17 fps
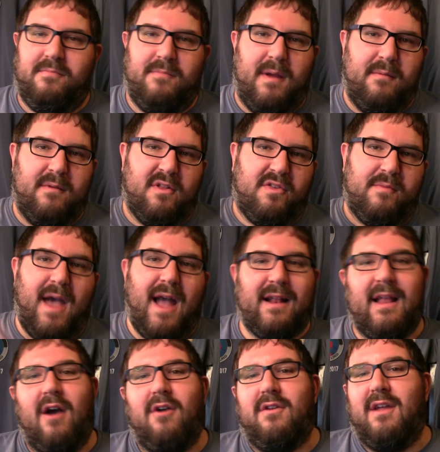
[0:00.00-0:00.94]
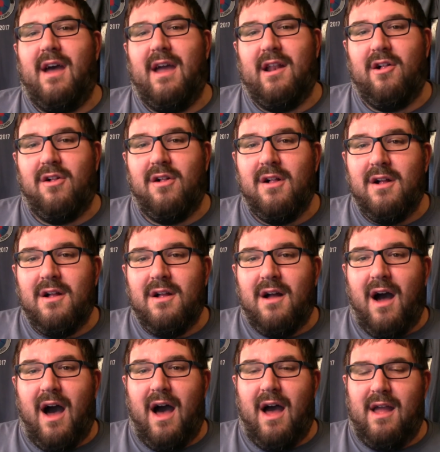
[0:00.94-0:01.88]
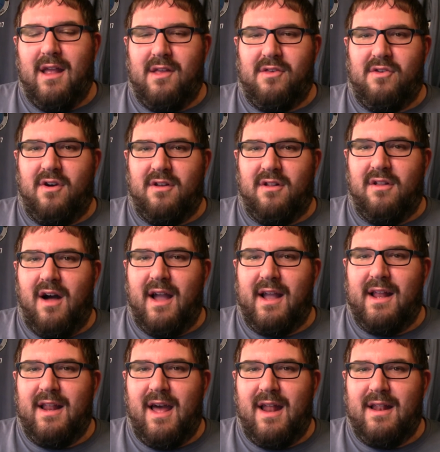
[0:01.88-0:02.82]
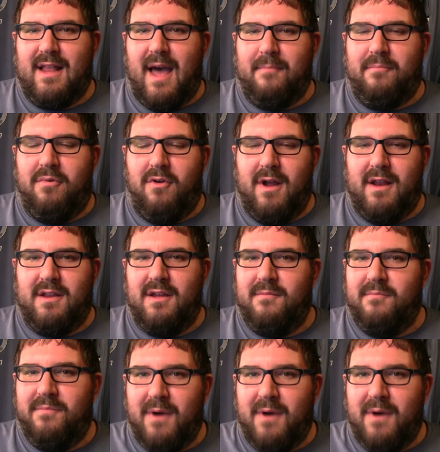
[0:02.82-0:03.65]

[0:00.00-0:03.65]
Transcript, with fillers: Maybe the SmackDown title uh, is on the line at that point.